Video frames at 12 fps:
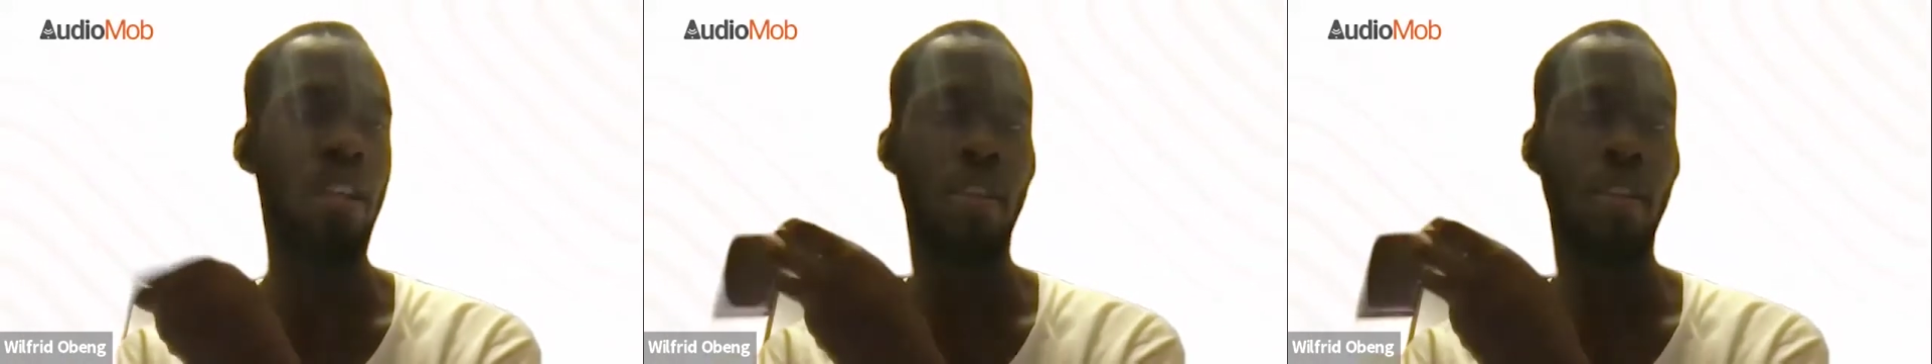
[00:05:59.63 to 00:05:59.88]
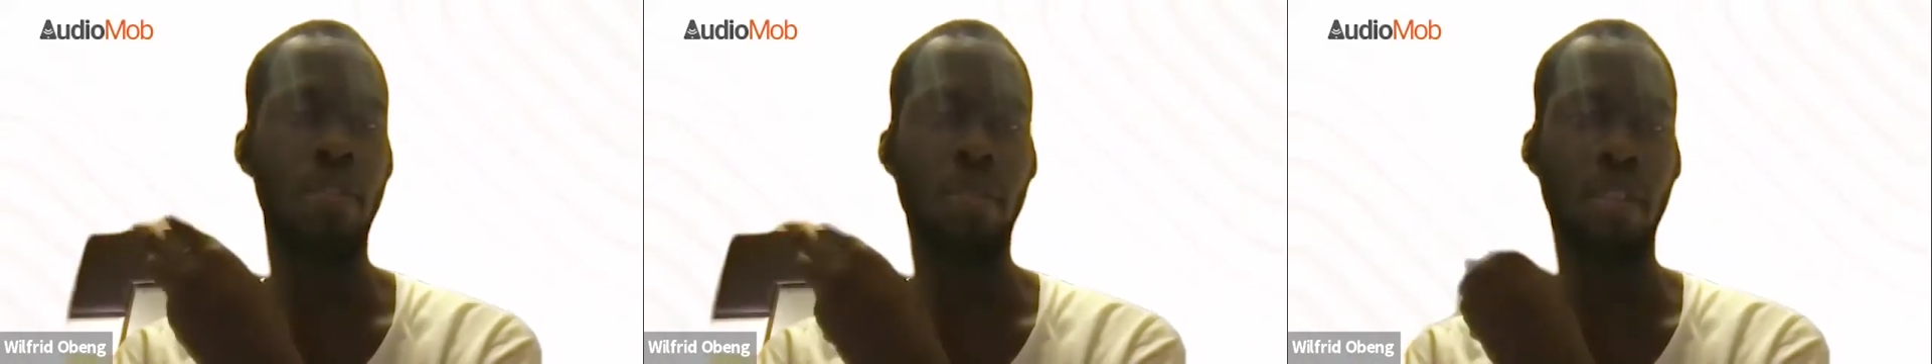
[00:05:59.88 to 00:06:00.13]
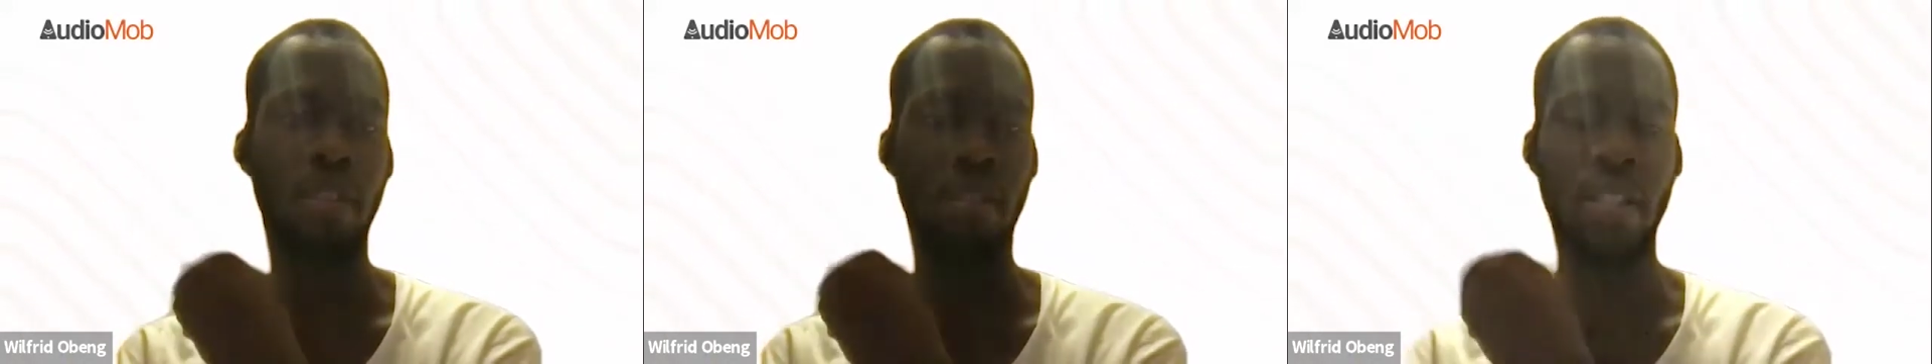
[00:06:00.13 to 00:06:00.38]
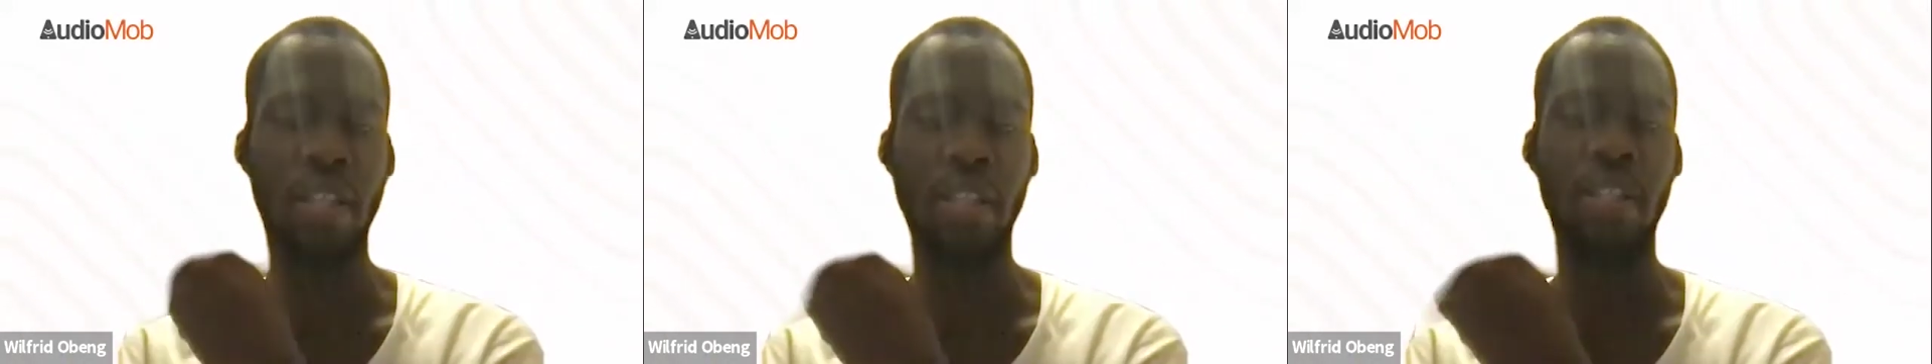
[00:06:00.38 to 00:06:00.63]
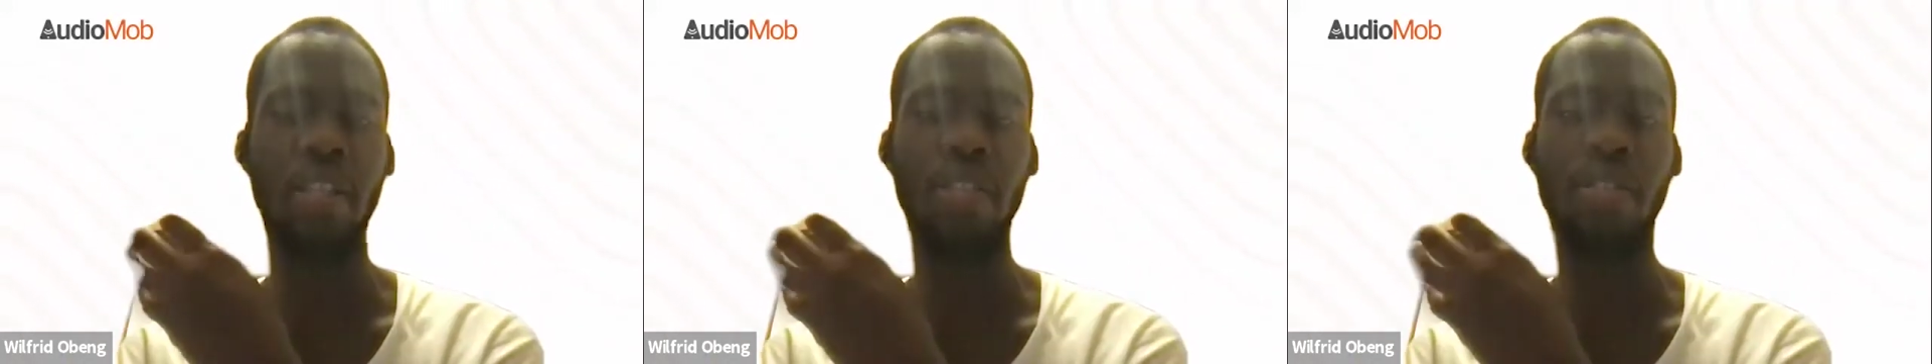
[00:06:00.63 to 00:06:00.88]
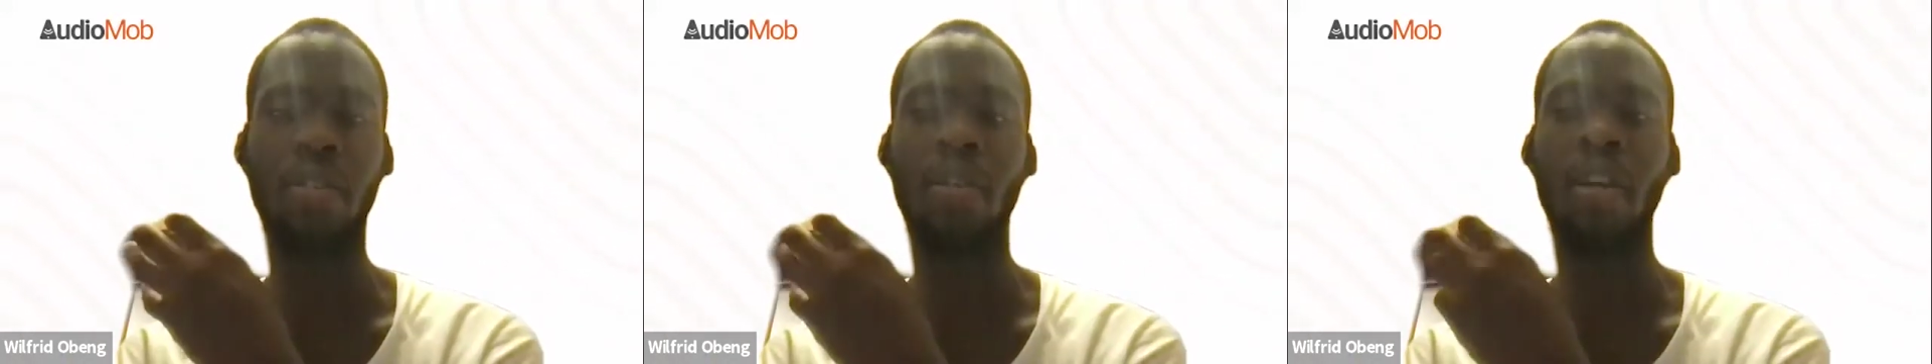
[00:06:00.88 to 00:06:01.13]
in those next
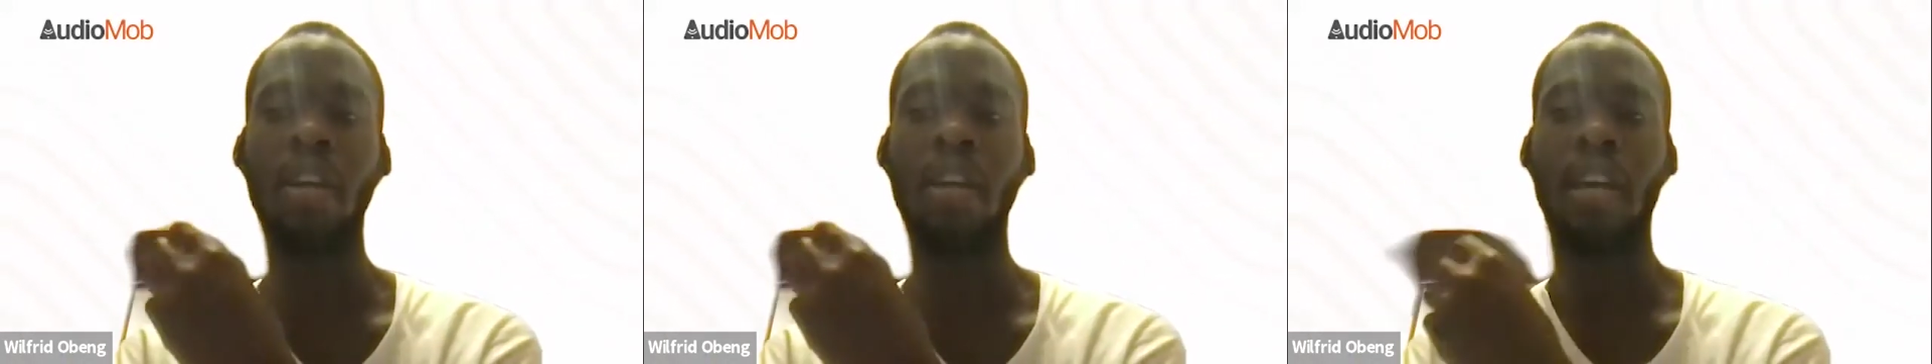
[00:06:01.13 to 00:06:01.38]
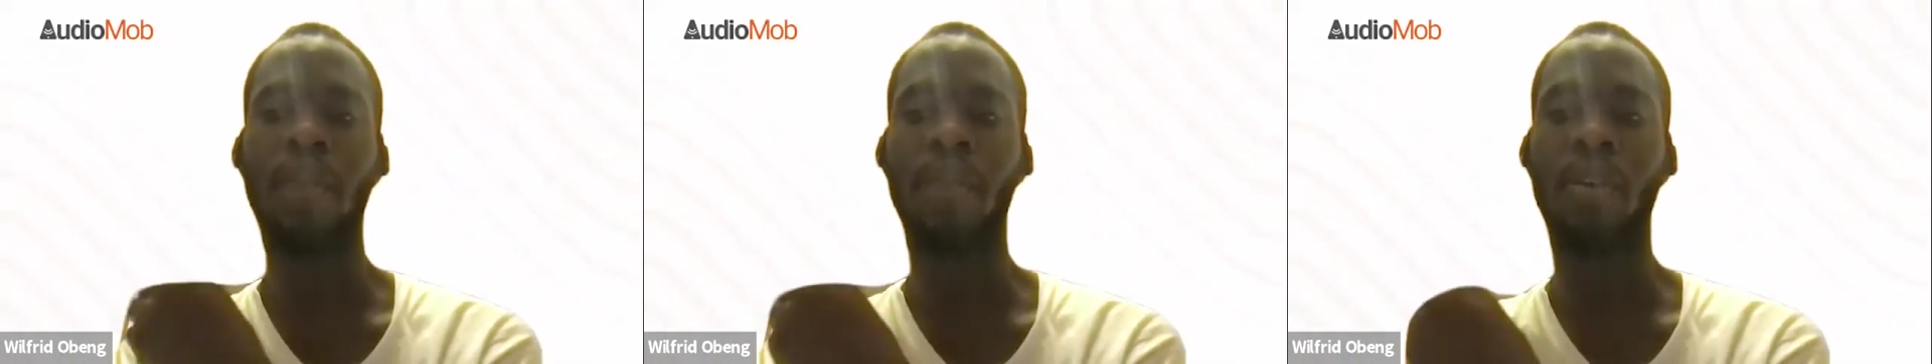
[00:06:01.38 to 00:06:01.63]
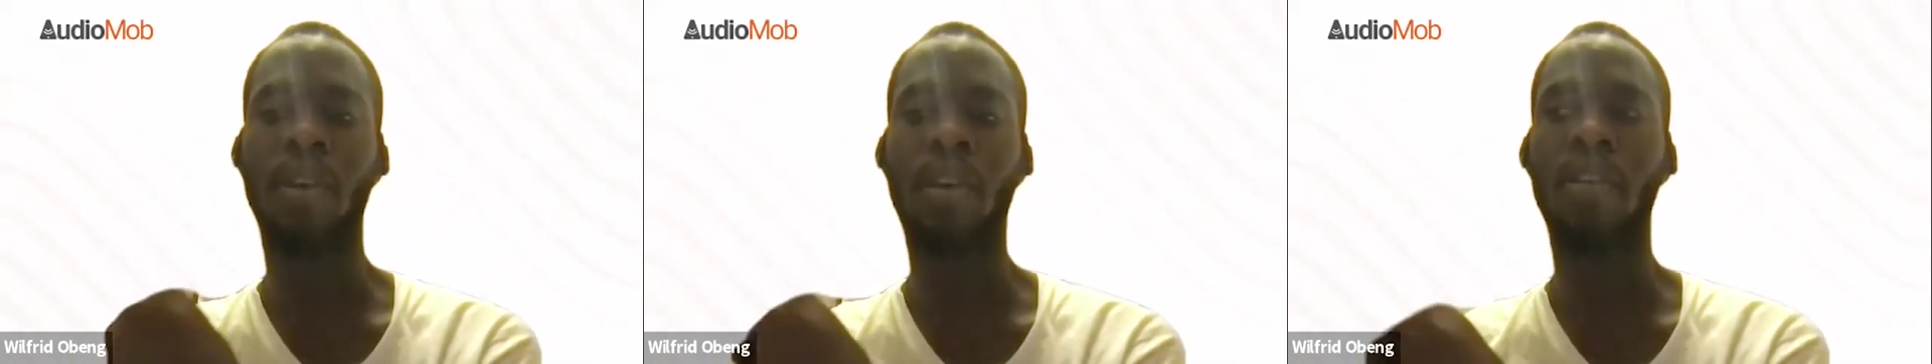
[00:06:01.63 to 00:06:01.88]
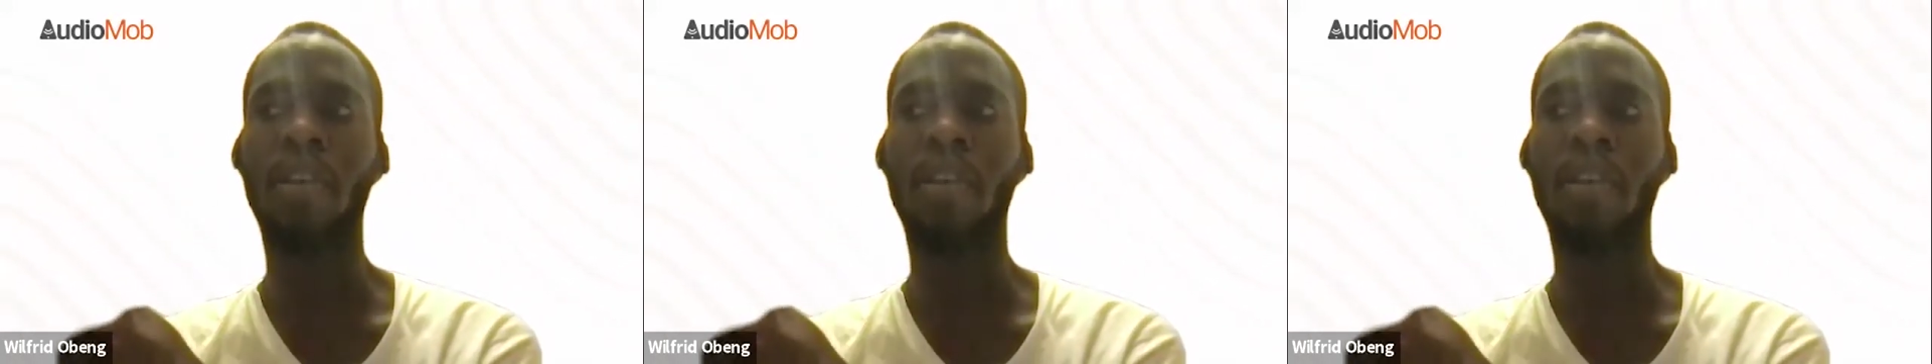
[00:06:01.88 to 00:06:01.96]
years. So if you're going